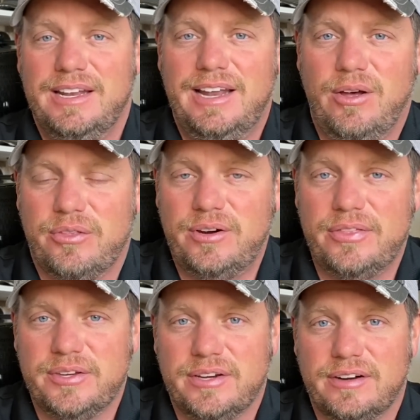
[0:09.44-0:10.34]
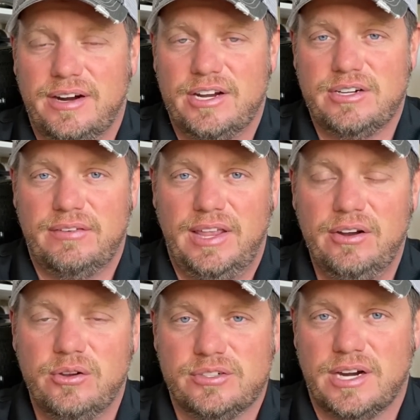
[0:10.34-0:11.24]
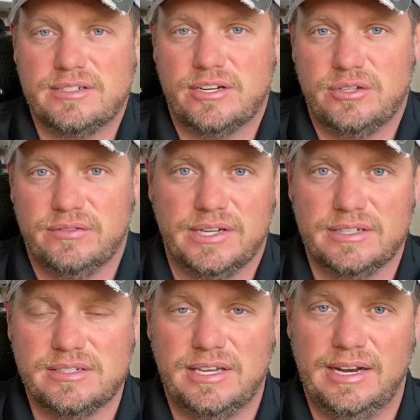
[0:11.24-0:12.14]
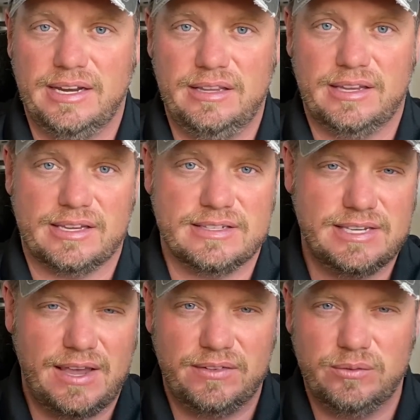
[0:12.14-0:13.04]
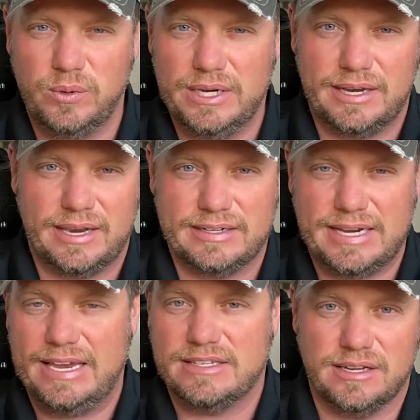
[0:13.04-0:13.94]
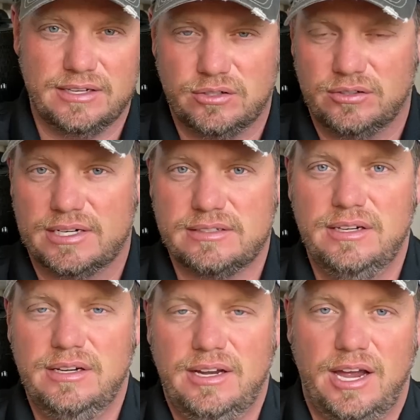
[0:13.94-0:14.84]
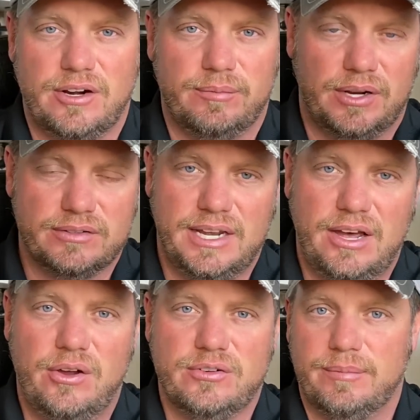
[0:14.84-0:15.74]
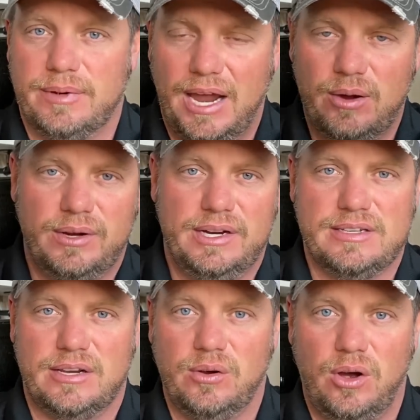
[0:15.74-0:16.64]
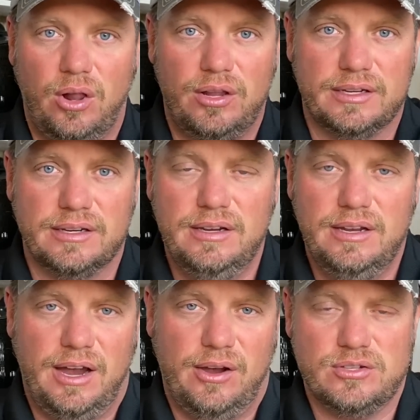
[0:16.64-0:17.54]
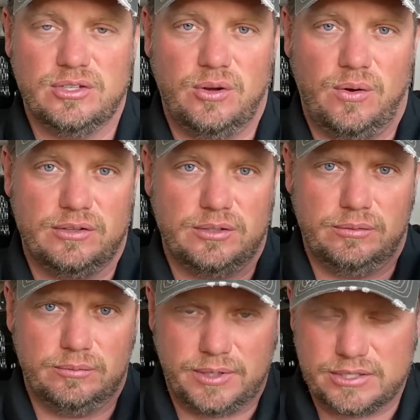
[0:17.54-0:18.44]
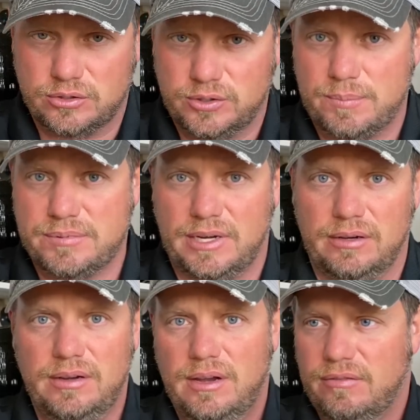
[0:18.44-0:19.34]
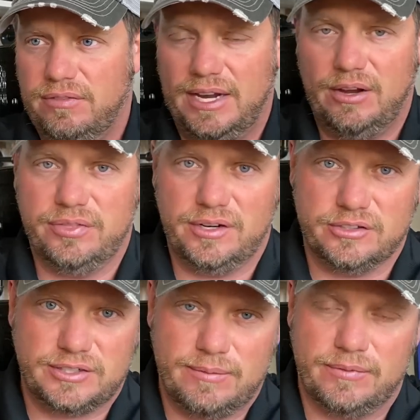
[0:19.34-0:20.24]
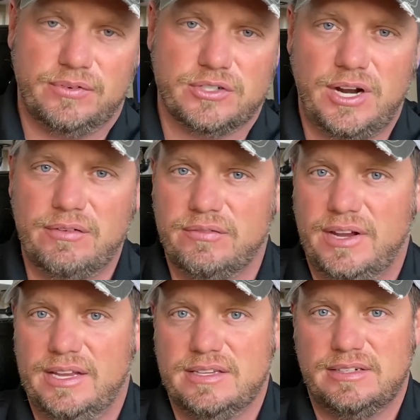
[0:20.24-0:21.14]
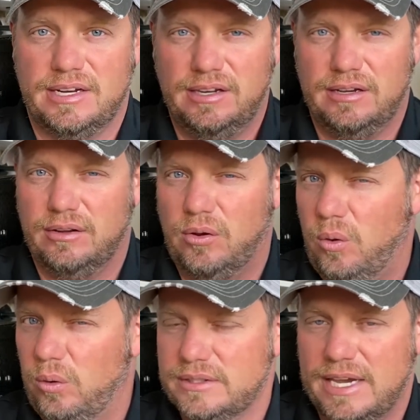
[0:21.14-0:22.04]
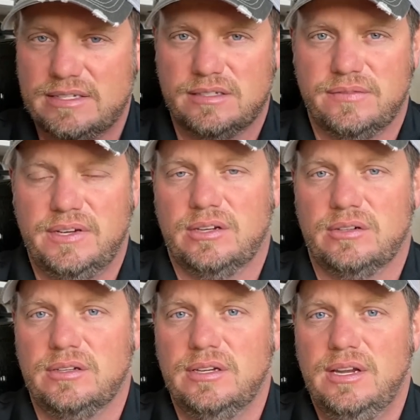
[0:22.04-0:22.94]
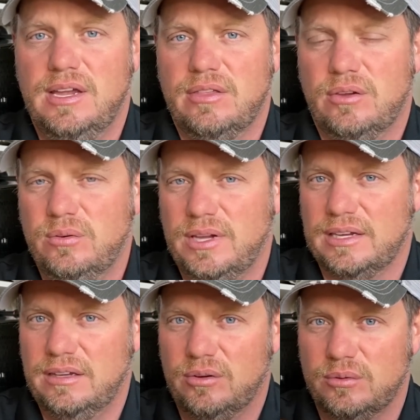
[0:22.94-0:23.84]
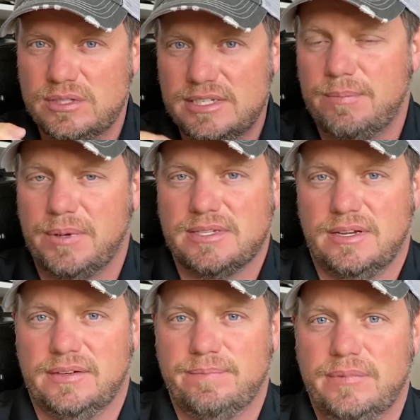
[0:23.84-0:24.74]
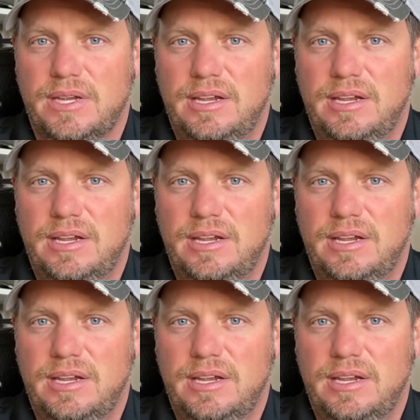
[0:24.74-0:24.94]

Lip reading: Now, throughout the year, I drive a lot of new trucks and SUVs, and I get like a 7-week kind of taste of these trucks. I drive around town, driving highways, I do hauling. I also go on press trips, and I fly out there and drive my first drive events, and I get a whole taste of this vehicle through like, you know, snippets of it.